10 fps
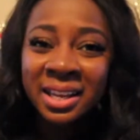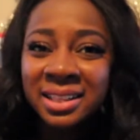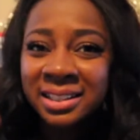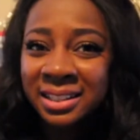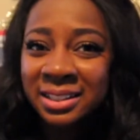
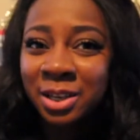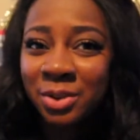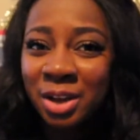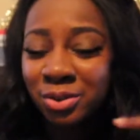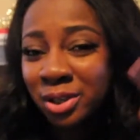This is
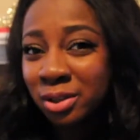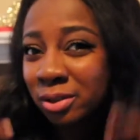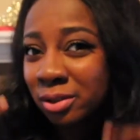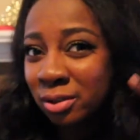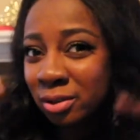Nouveau
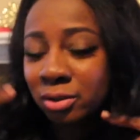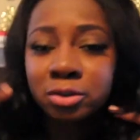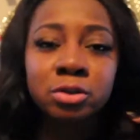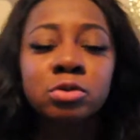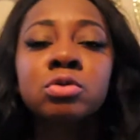
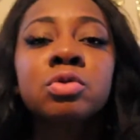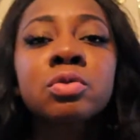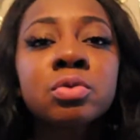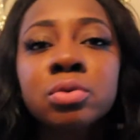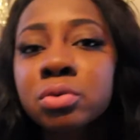
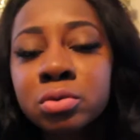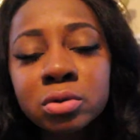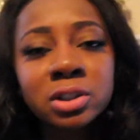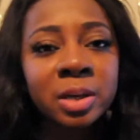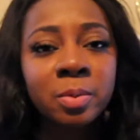
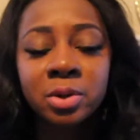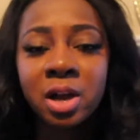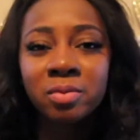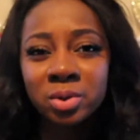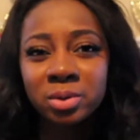Rouge, like
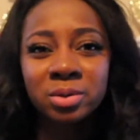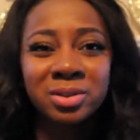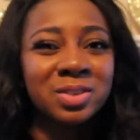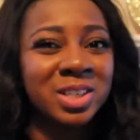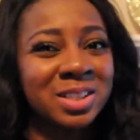Moulin
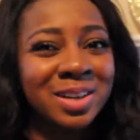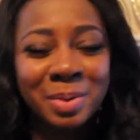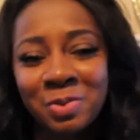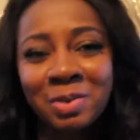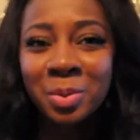Rouge, which is one of
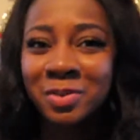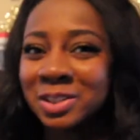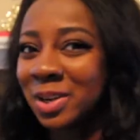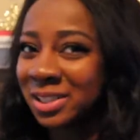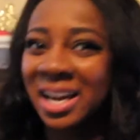my favorite
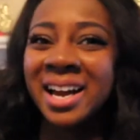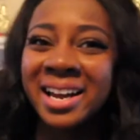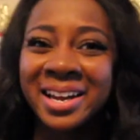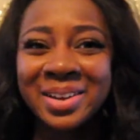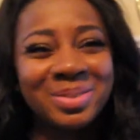movies of all
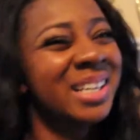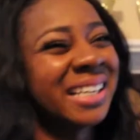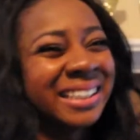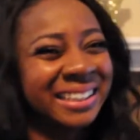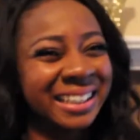time.
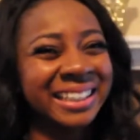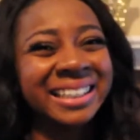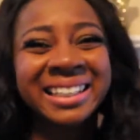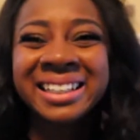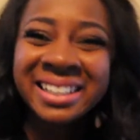
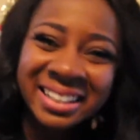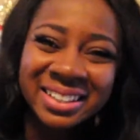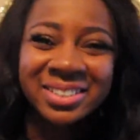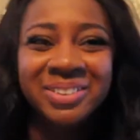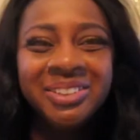
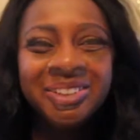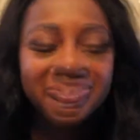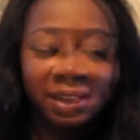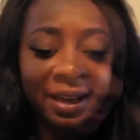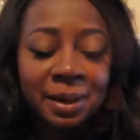Cool.
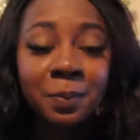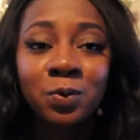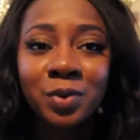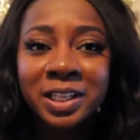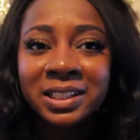
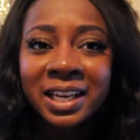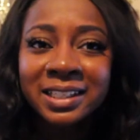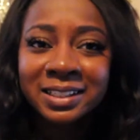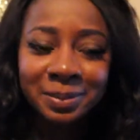One last